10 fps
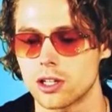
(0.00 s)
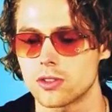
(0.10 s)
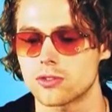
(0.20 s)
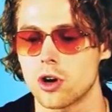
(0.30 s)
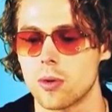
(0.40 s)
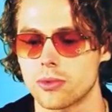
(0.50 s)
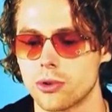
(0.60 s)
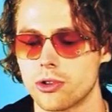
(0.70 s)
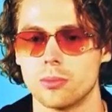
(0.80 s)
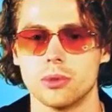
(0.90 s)
comes from.
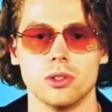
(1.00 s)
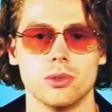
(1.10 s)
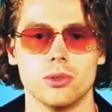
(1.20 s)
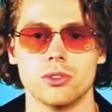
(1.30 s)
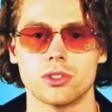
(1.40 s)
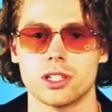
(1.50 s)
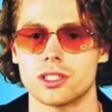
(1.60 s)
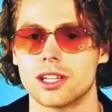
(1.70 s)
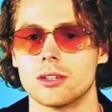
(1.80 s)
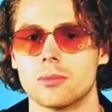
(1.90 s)
Throw the balloons and the
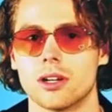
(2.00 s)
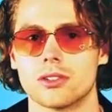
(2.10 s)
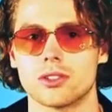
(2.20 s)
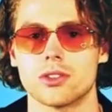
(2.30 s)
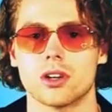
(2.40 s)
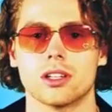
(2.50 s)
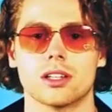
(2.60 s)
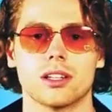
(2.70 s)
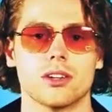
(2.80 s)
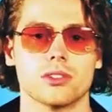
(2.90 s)
teddy bears and
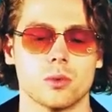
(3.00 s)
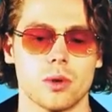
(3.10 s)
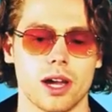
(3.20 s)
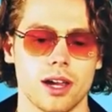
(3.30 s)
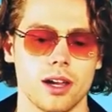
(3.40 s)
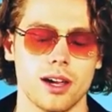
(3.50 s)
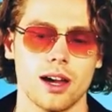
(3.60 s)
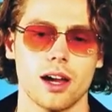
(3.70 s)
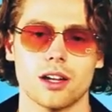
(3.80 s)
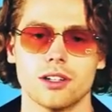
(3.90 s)
chocolate eclairs away.
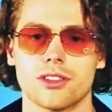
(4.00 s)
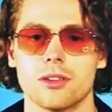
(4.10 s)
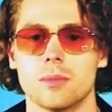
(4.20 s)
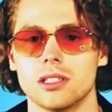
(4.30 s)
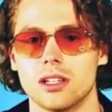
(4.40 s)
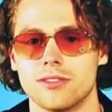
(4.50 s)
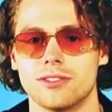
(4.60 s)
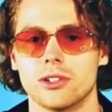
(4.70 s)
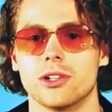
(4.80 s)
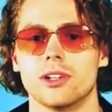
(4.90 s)
I got nothing but love
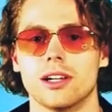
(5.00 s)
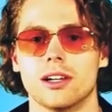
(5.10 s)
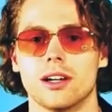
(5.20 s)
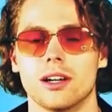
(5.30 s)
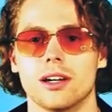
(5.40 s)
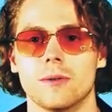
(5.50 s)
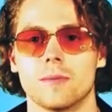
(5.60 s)
for you. Uh,